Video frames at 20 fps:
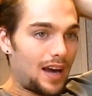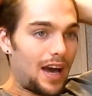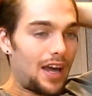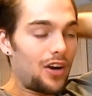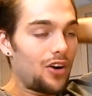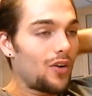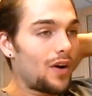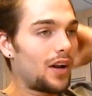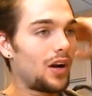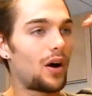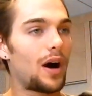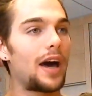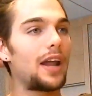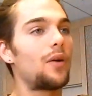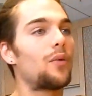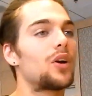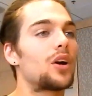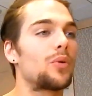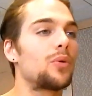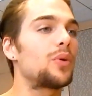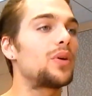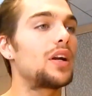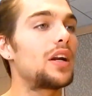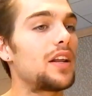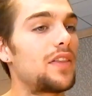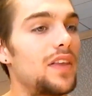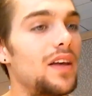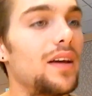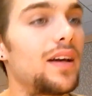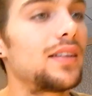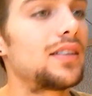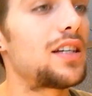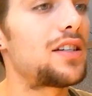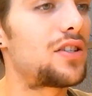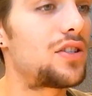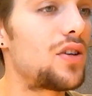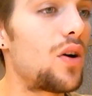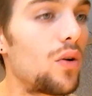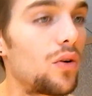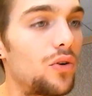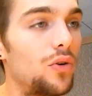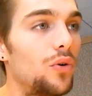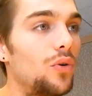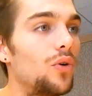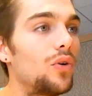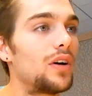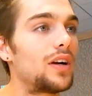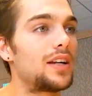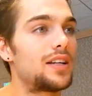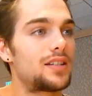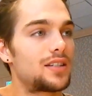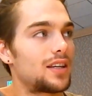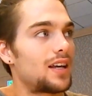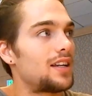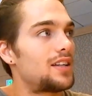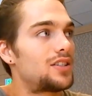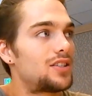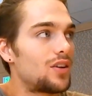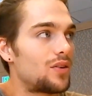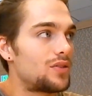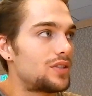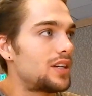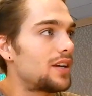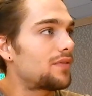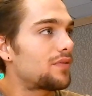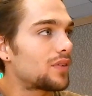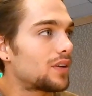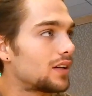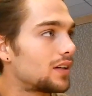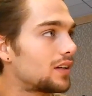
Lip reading: I don't want to ruin anything because it's so cool and it's so different.